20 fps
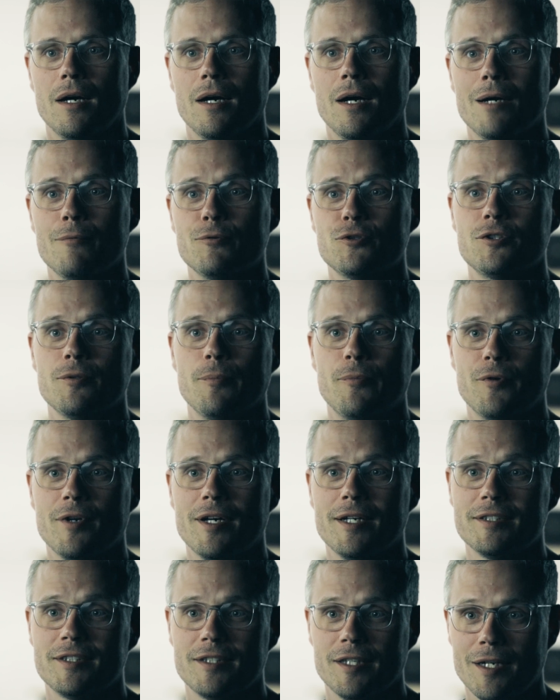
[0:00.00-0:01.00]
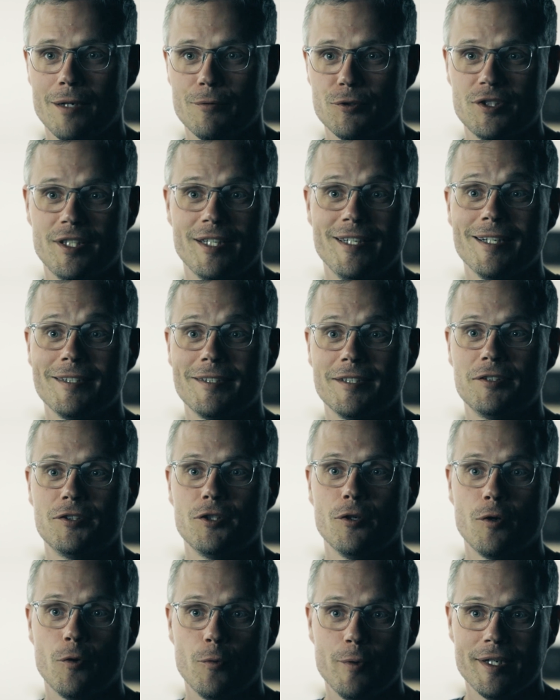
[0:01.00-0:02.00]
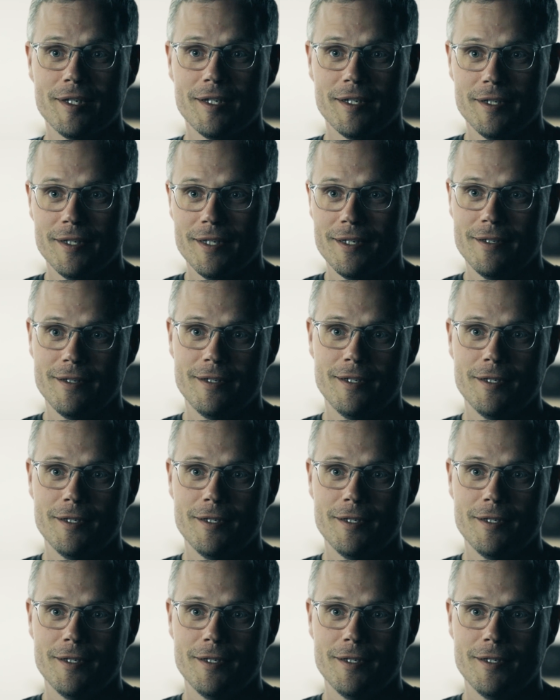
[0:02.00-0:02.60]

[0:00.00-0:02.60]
I was surprised that I was detected so quickly and